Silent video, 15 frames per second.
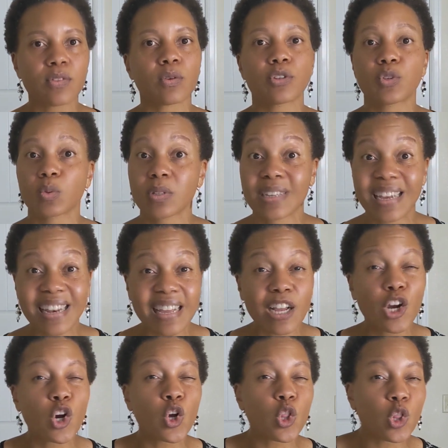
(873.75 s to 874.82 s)
So she was
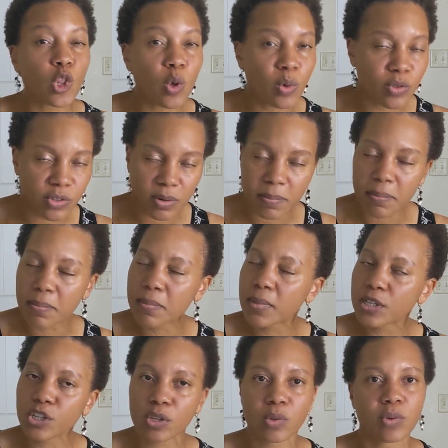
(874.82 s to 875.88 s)
getting closer,
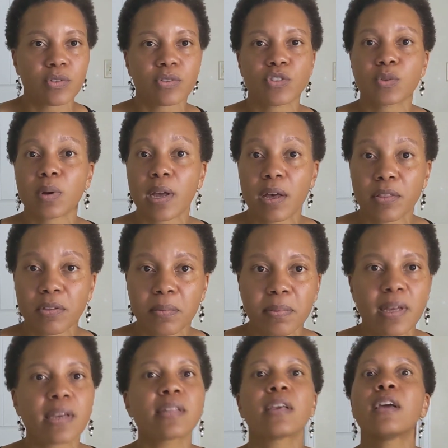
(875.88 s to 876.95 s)
much closer to a healthier
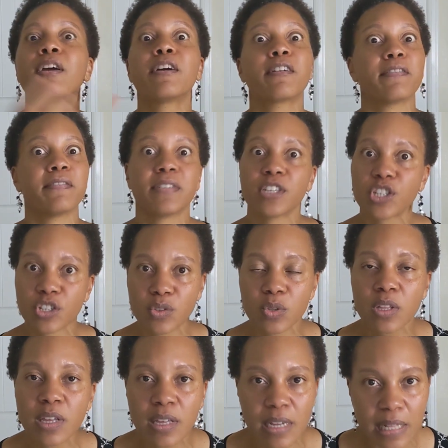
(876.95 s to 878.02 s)
place. Her
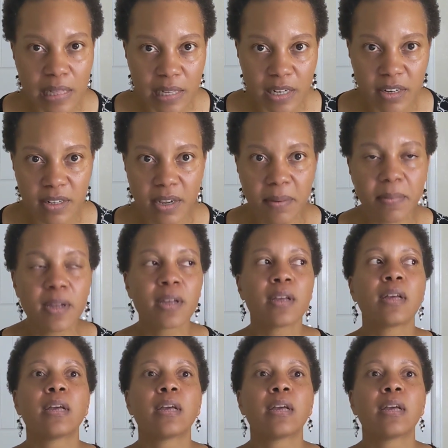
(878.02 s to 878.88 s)
vision cleared up.